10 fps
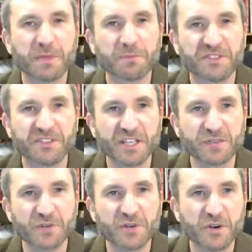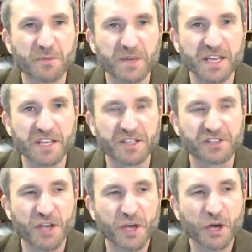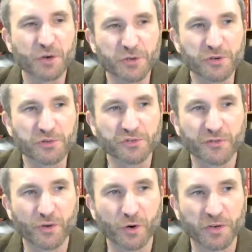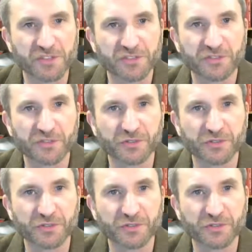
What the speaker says: to meet medieval Europeans who used food